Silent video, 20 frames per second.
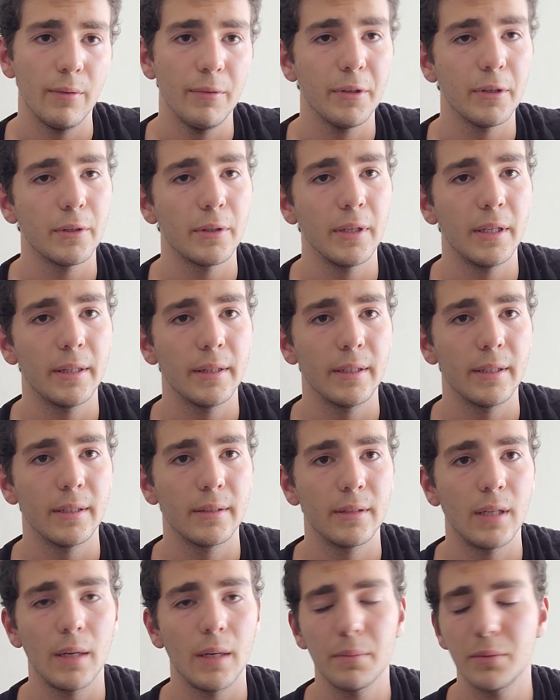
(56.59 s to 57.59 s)
We don't hit the
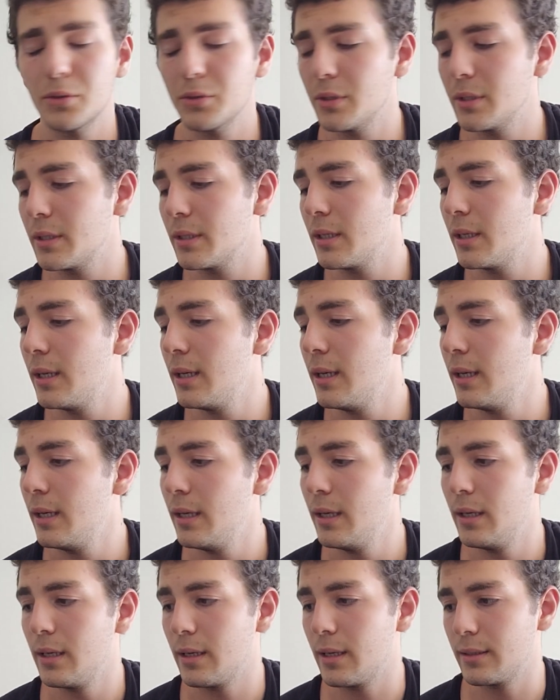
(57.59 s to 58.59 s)
top string
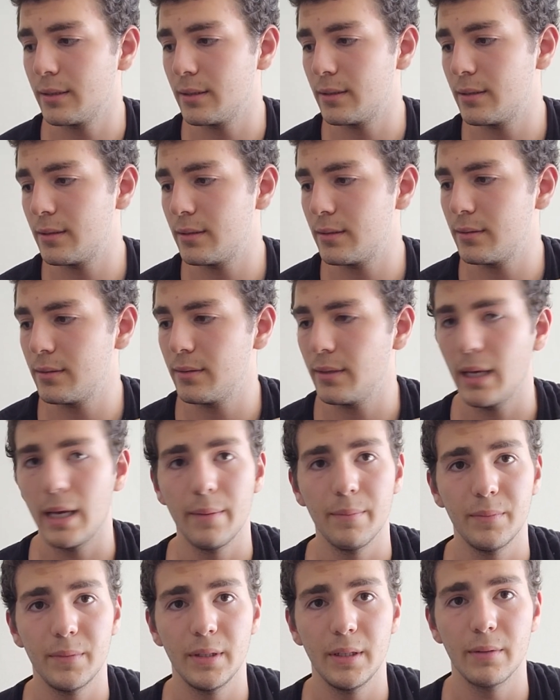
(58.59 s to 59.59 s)
because it's
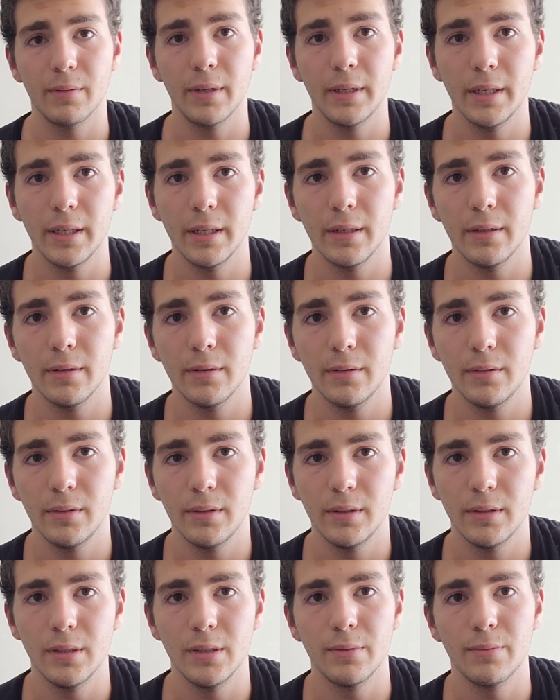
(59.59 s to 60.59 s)
empty right now
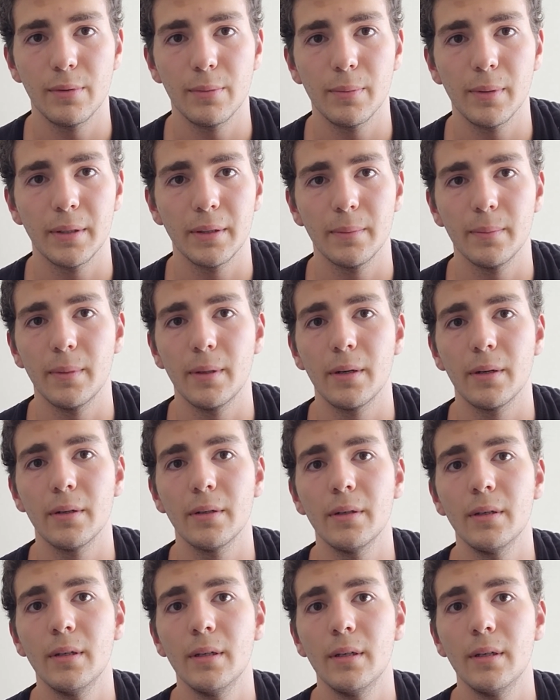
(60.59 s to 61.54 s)
since we're playing the bar